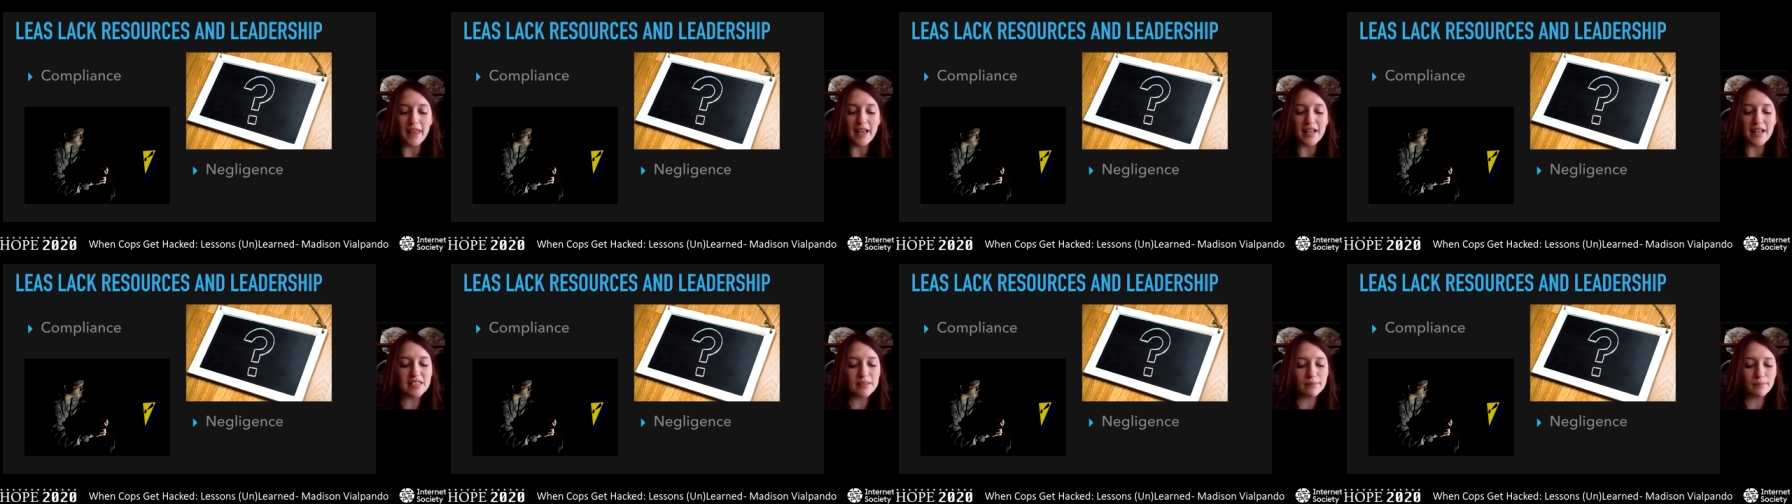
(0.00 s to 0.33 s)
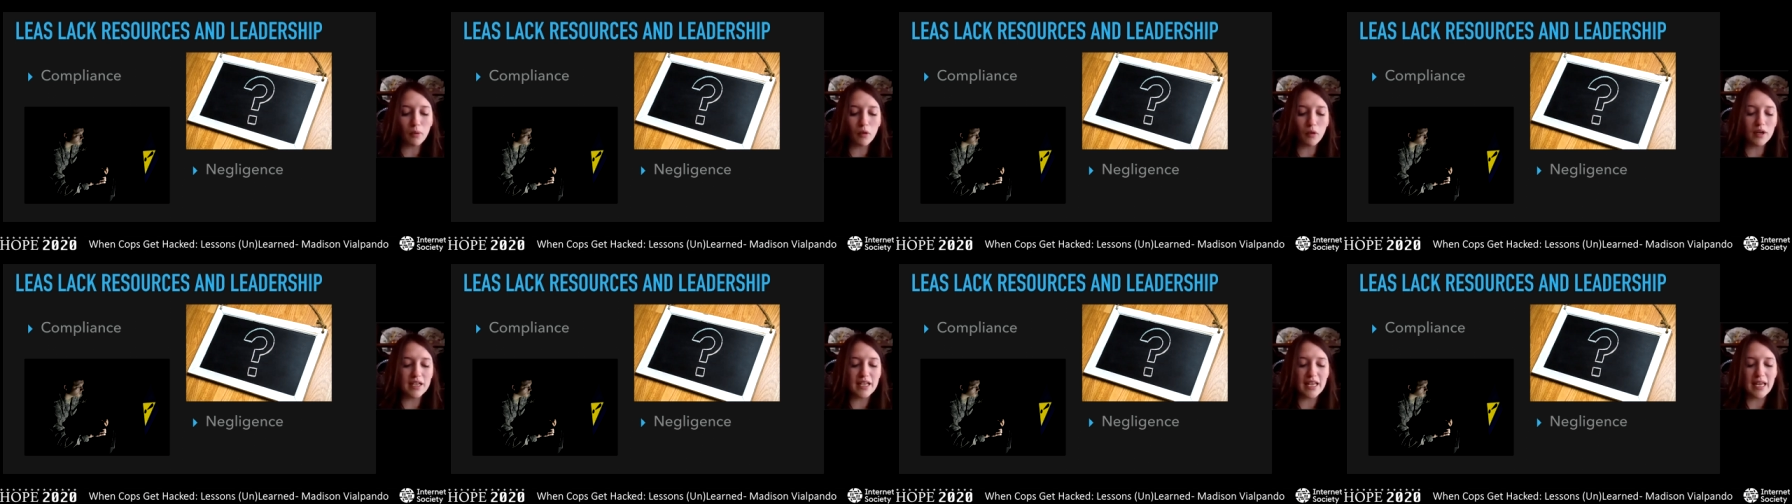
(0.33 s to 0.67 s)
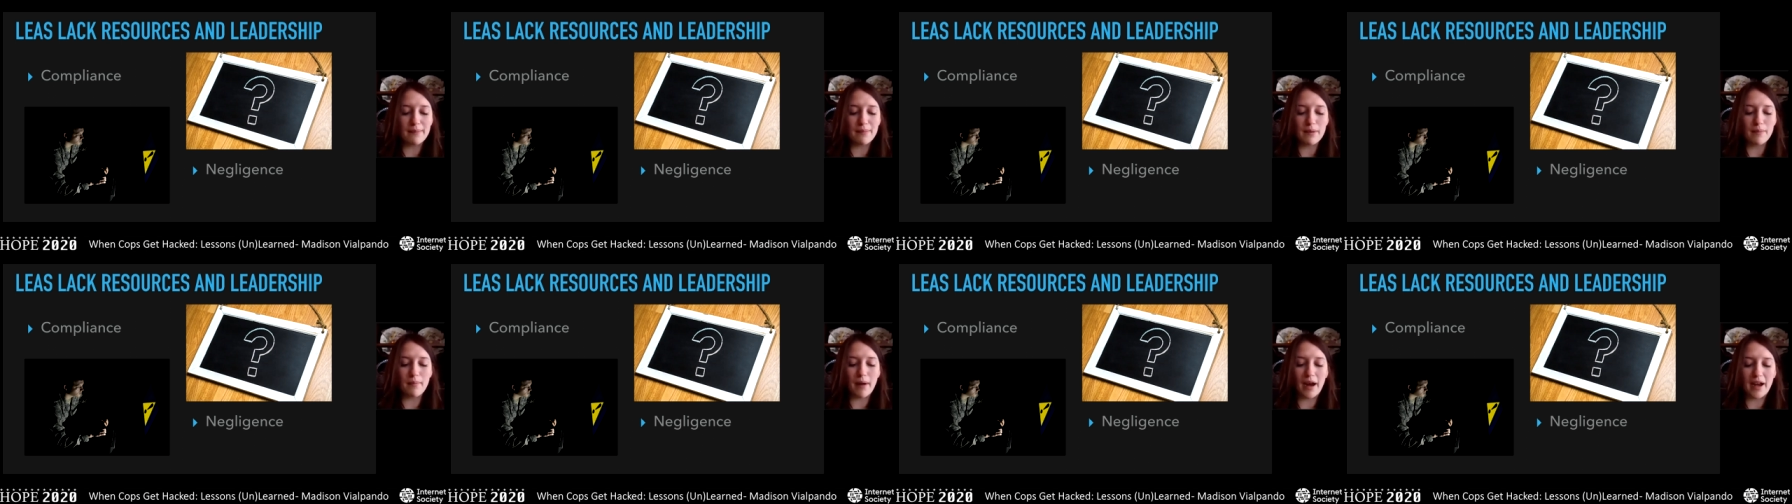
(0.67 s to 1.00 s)
It's important to
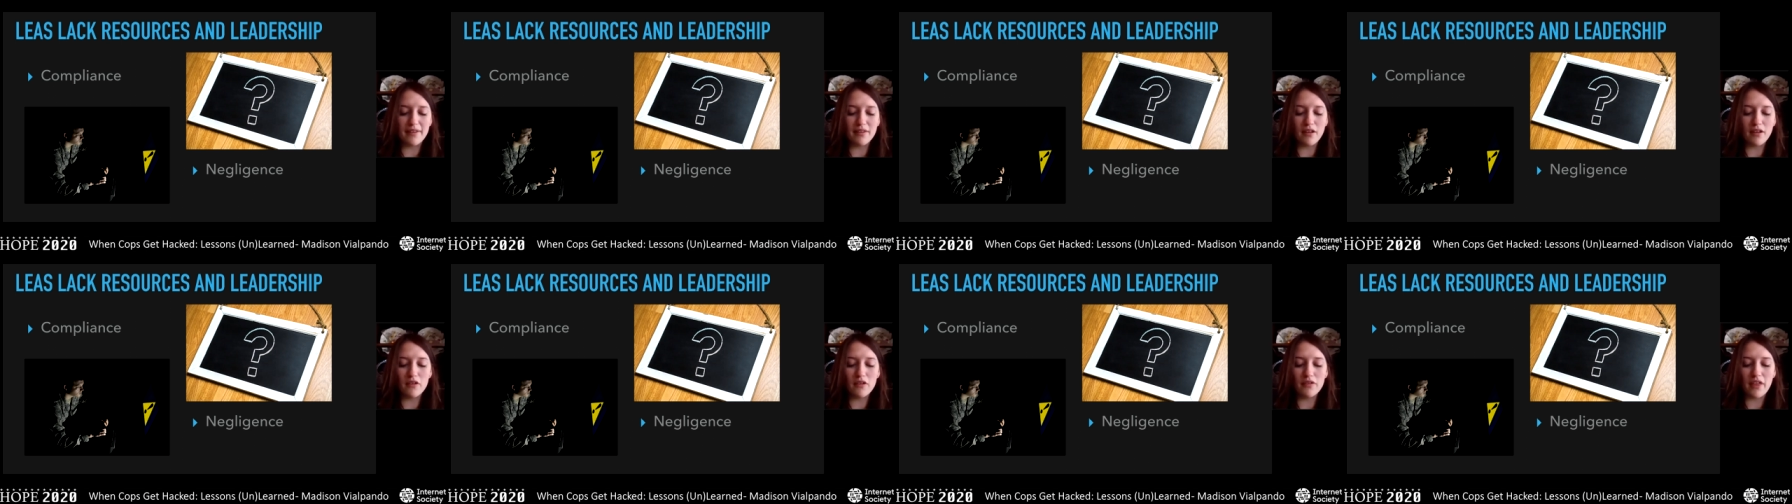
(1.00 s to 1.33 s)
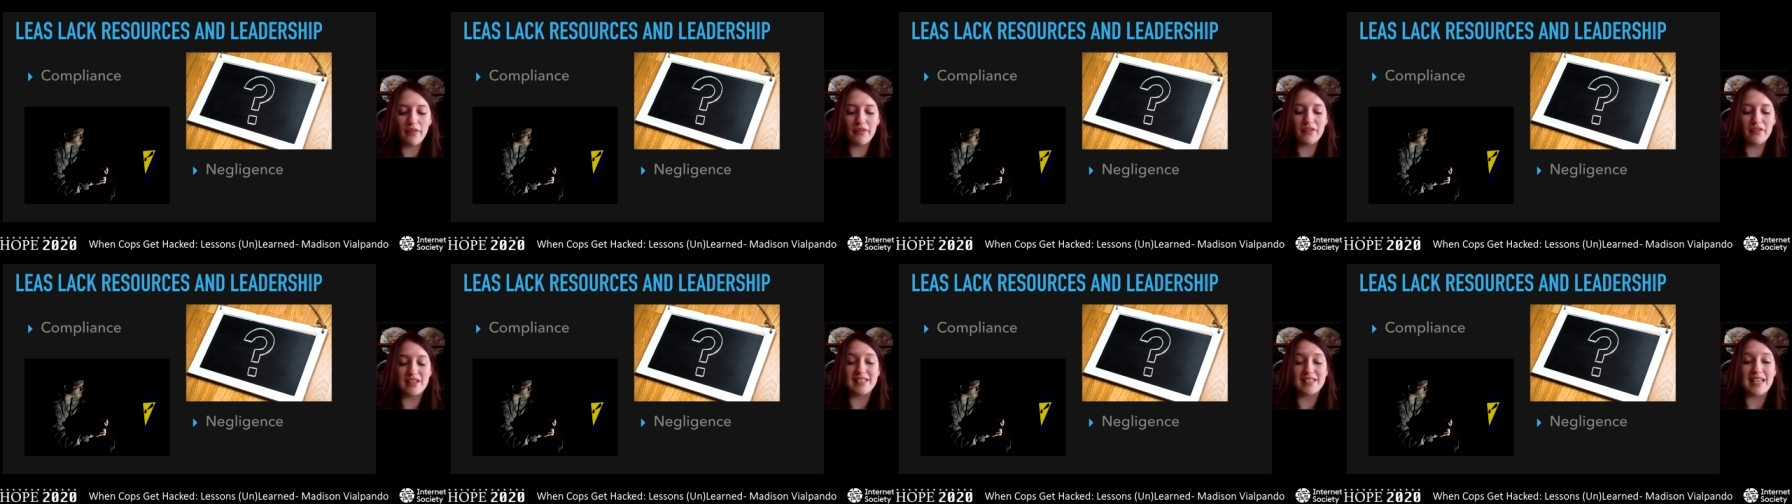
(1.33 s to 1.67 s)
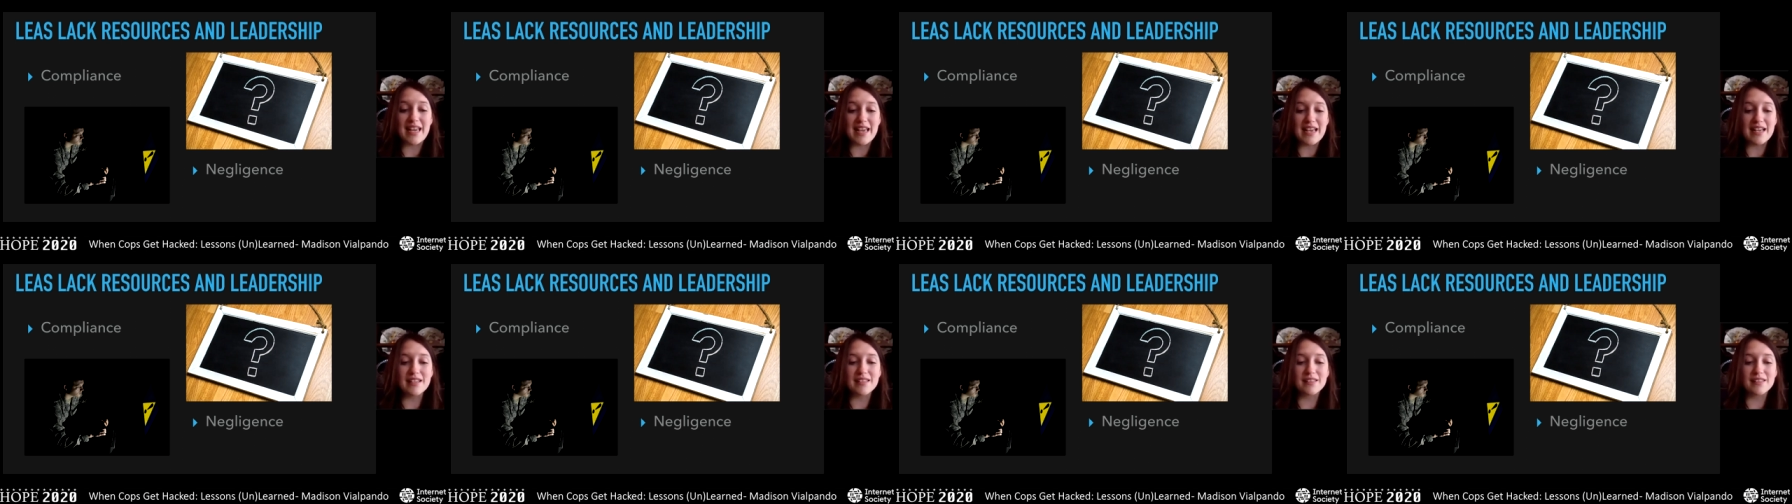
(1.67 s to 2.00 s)
keep in mind, though, that this
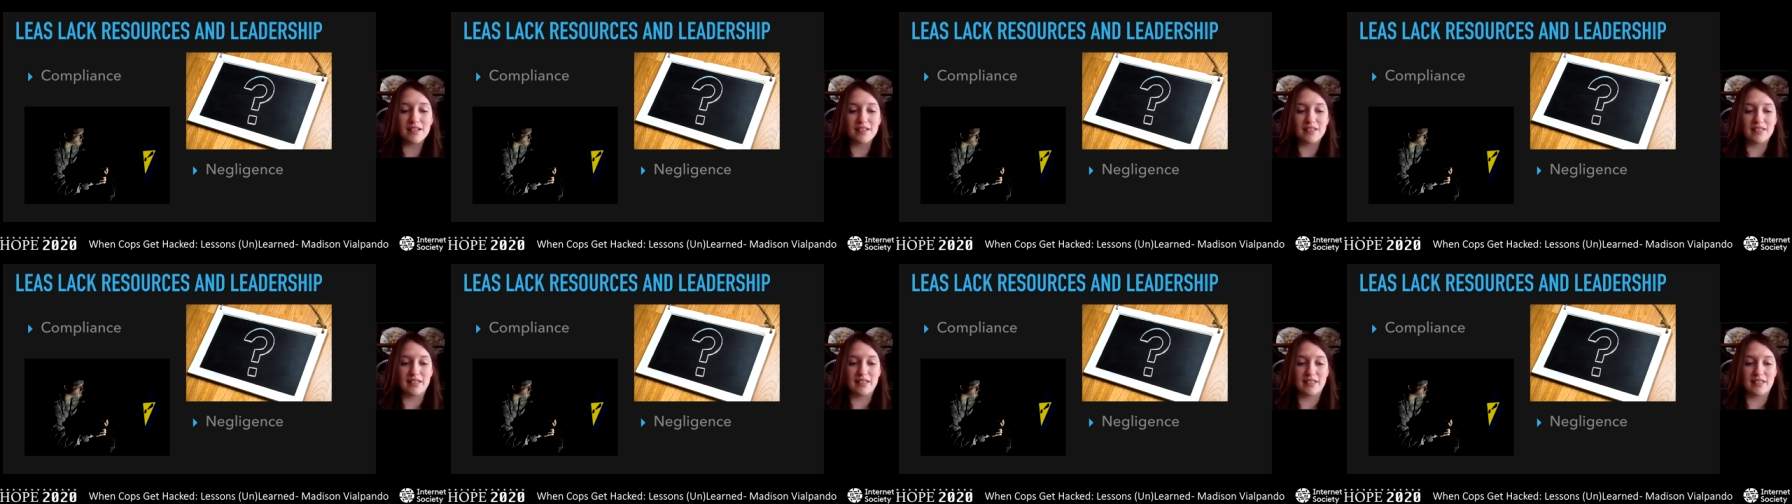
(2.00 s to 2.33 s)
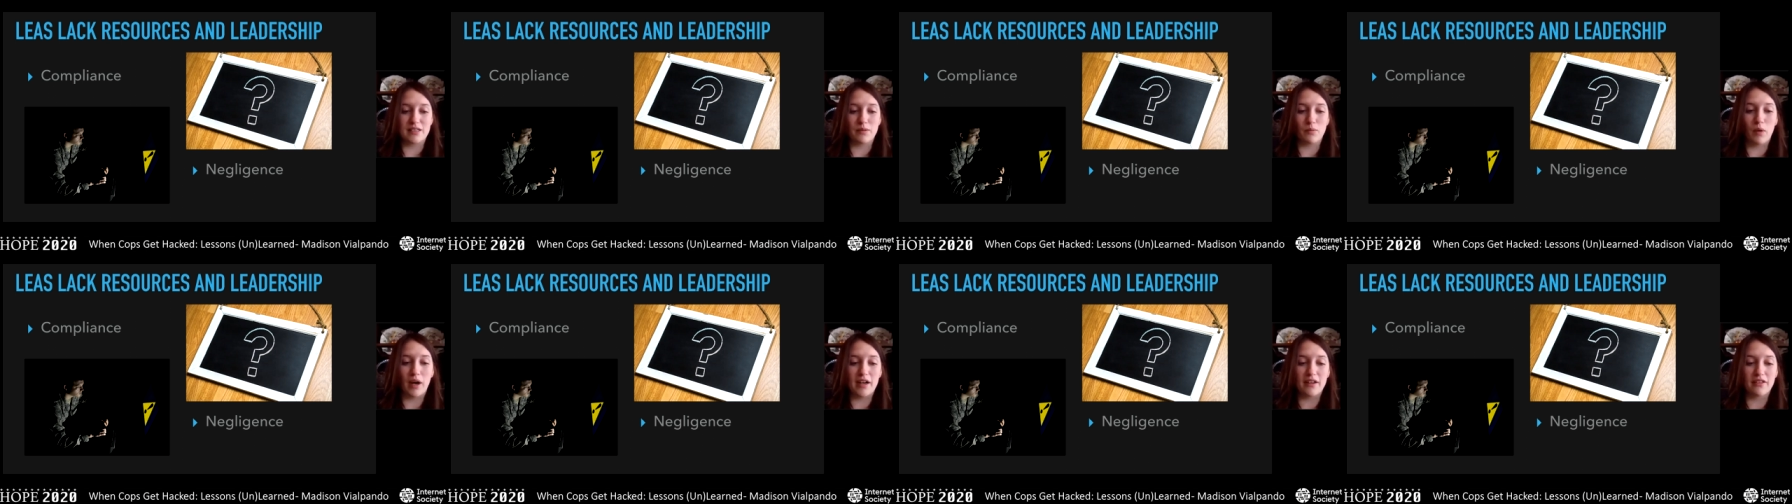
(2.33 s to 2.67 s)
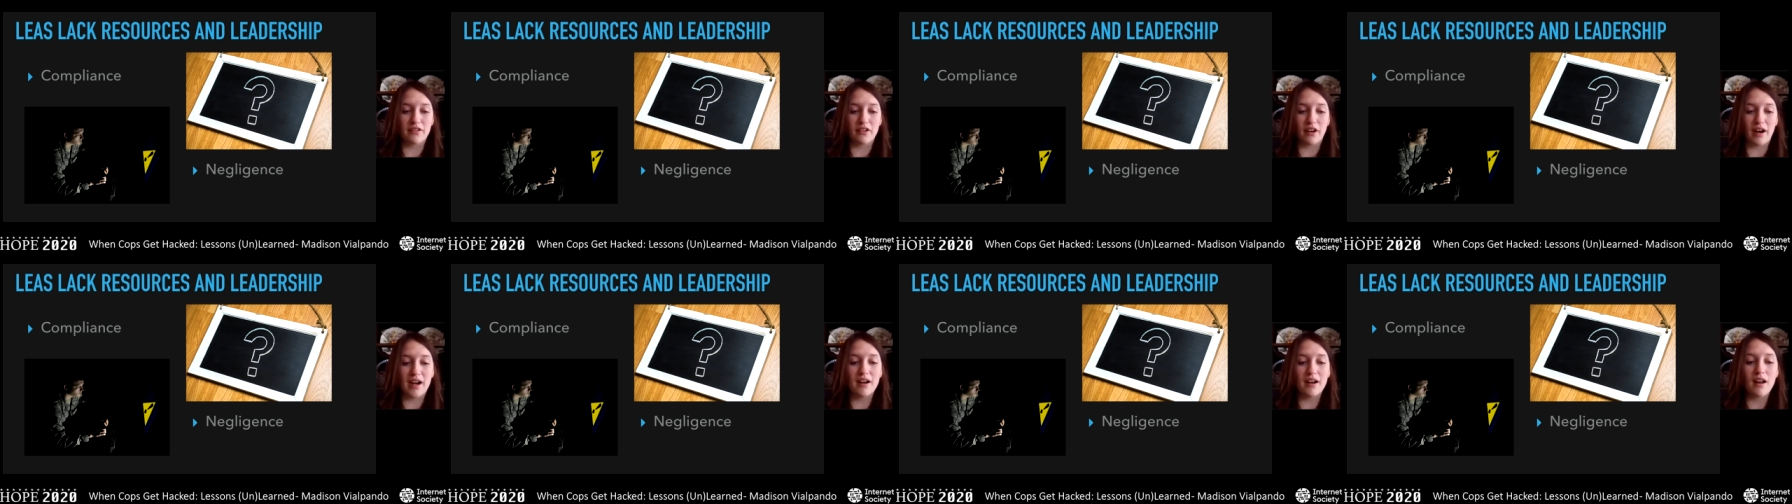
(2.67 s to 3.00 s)
is a system wide
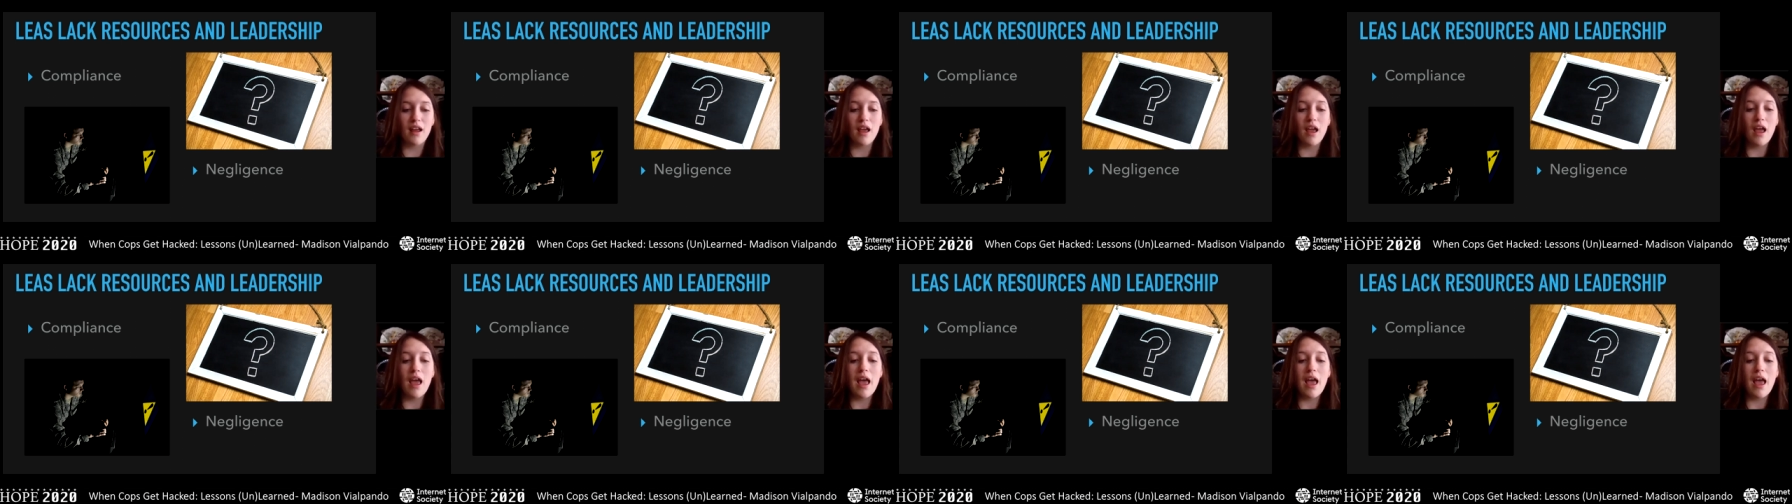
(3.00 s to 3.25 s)
threat,